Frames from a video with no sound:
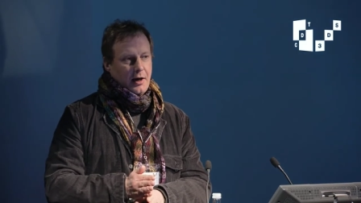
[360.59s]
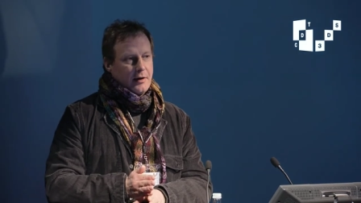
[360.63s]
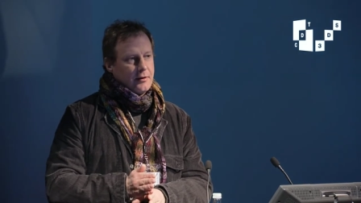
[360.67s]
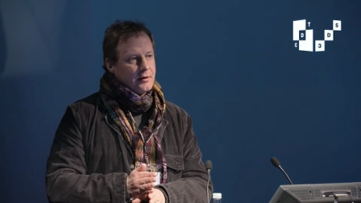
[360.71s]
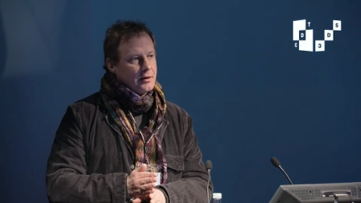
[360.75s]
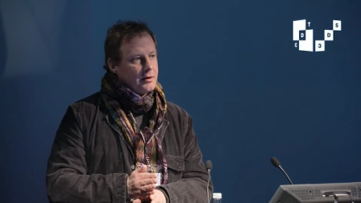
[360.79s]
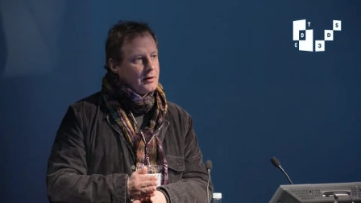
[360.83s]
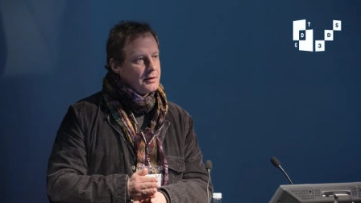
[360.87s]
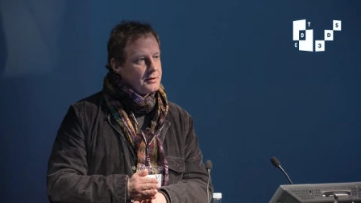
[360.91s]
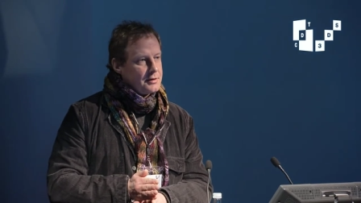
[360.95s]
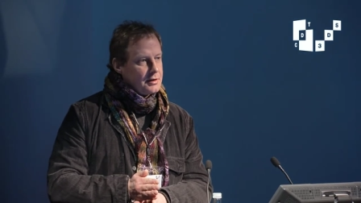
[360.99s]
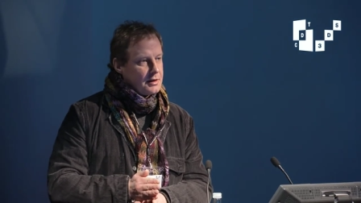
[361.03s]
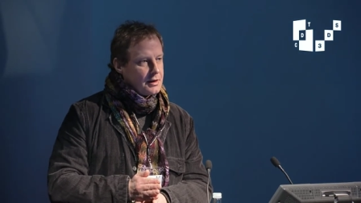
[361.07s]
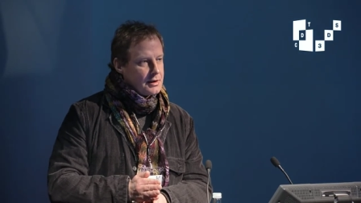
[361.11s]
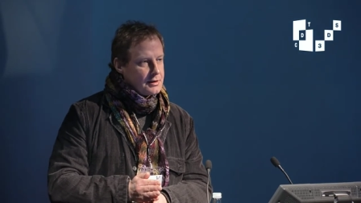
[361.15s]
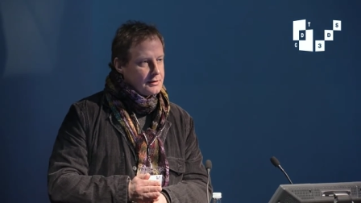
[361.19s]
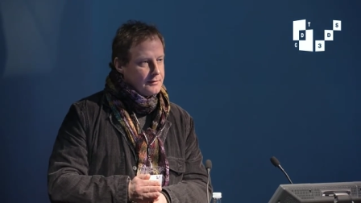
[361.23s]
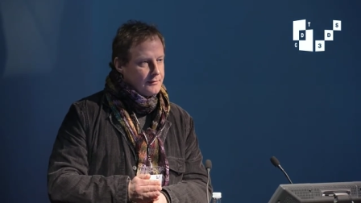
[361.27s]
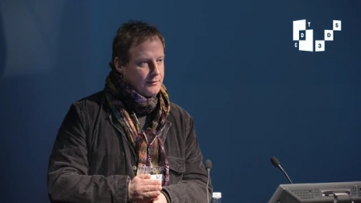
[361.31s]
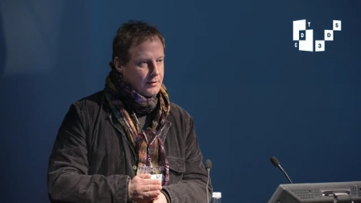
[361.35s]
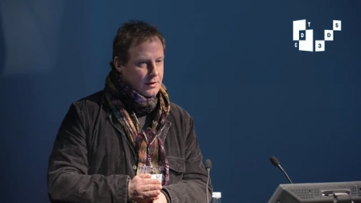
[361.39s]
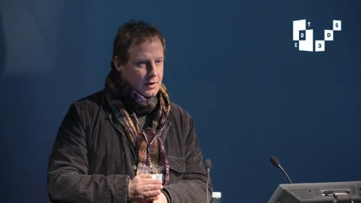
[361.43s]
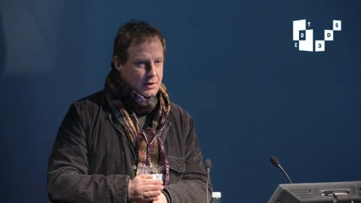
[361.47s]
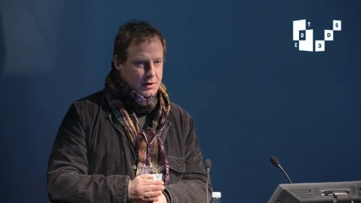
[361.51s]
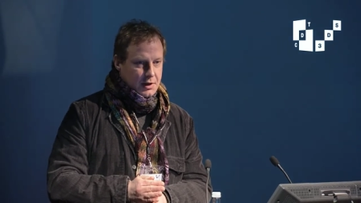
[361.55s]
in the
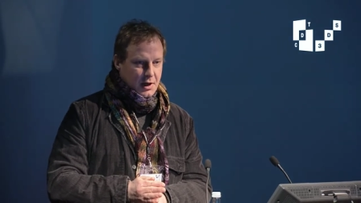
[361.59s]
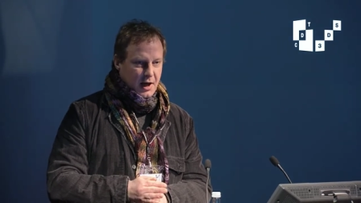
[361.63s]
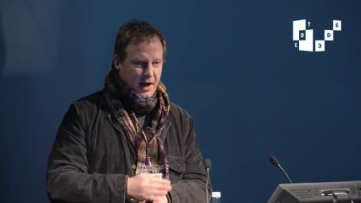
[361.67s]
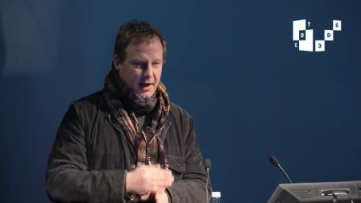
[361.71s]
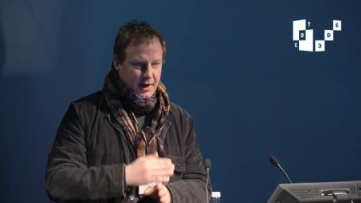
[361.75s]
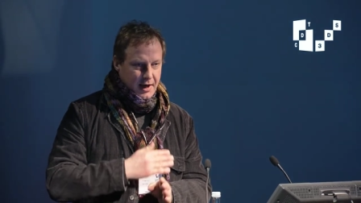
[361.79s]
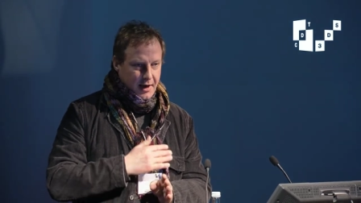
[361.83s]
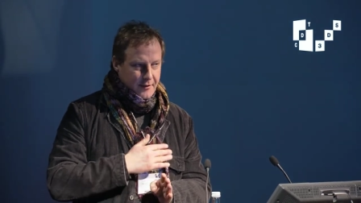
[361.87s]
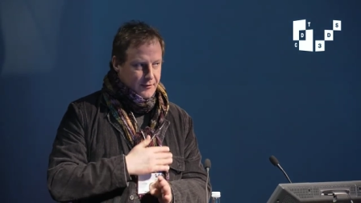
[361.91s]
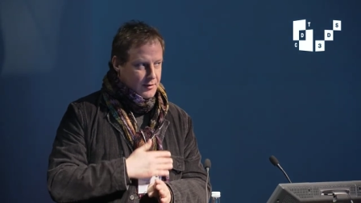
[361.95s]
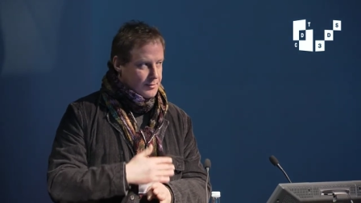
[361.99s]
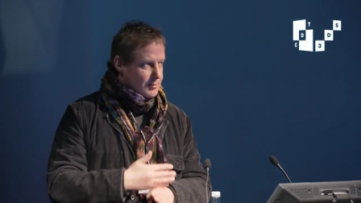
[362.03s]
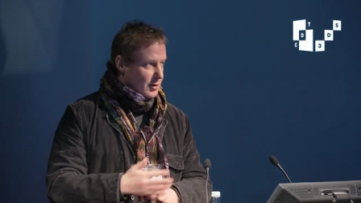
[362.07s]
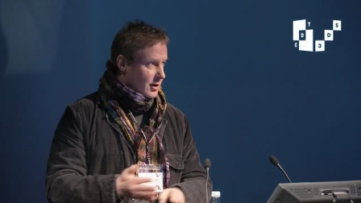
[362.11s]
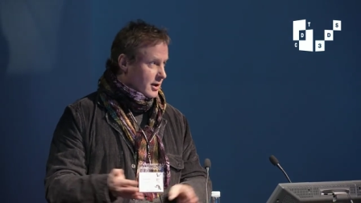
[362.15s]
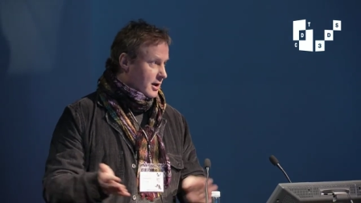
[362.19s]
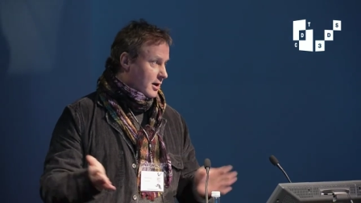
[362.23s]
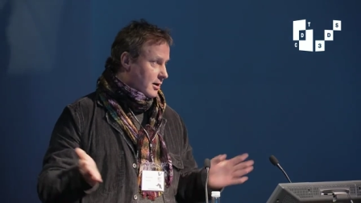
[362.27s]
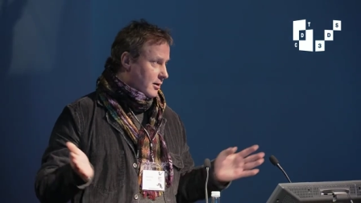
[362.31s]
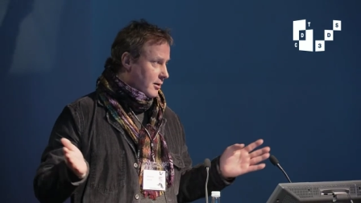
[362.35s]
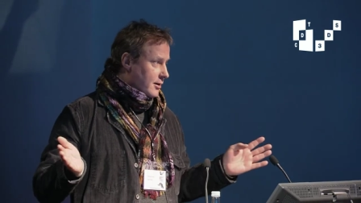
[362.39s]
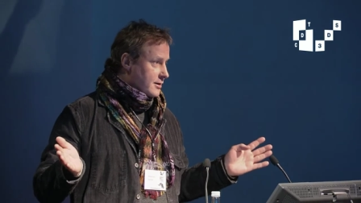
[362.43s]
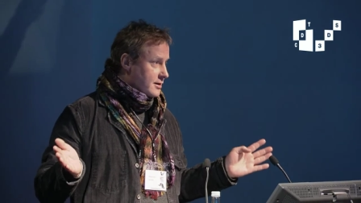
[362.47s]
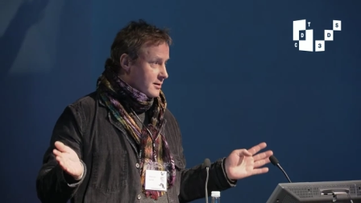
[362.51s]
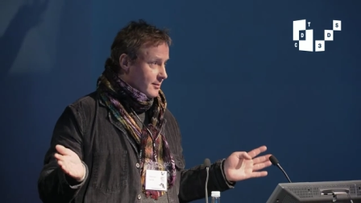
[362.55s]
not-too-distant future. And
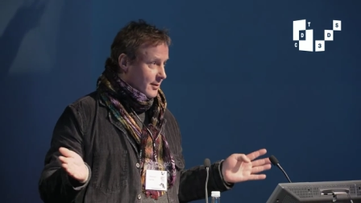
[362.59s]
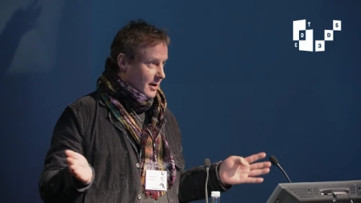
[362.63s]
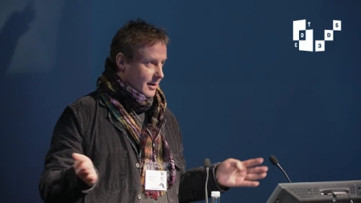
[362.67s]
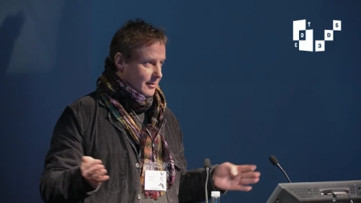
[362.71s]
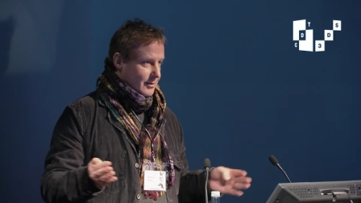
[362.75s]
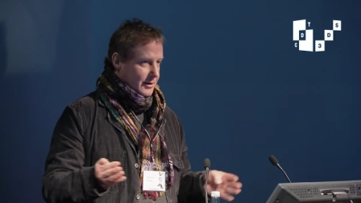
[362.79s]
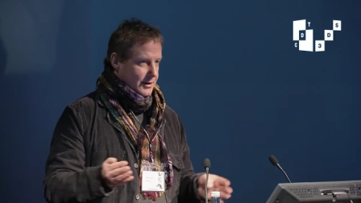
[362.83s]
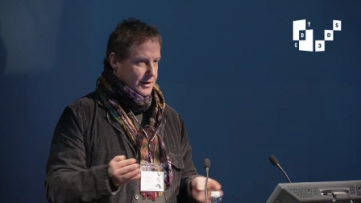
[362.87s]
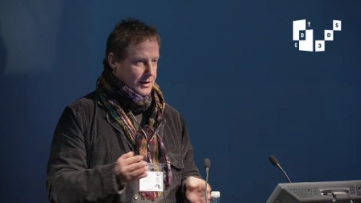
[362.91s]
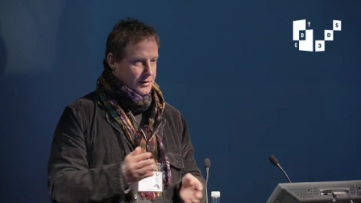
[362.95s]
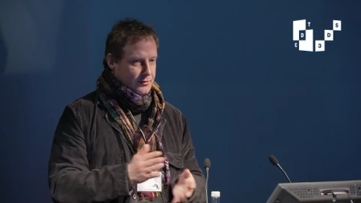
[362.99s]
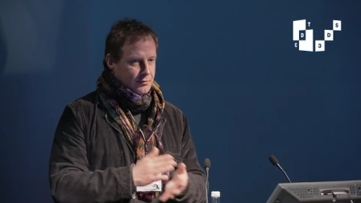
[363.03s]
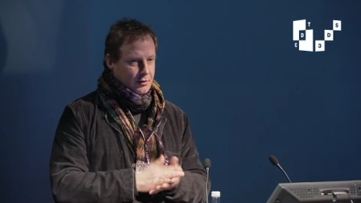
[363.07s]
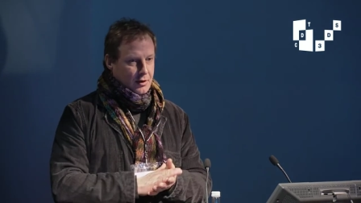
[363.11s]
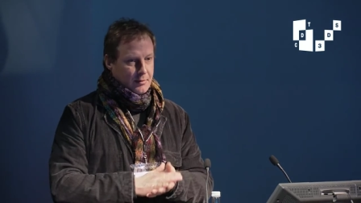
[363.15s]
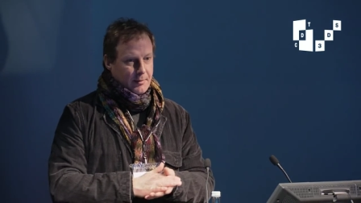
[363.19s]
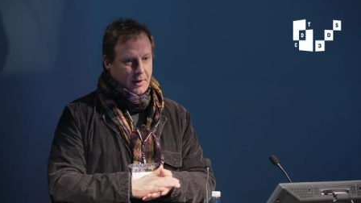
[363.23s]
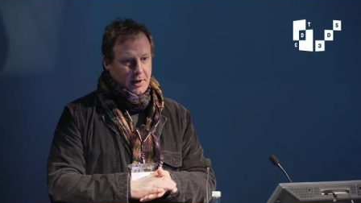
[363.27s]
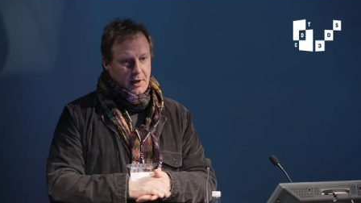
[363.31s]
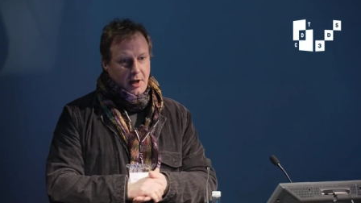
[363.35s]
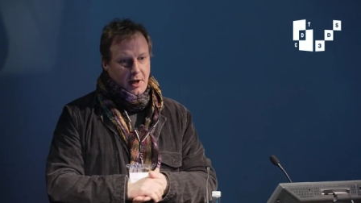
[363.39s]
everybody, lots of people in this room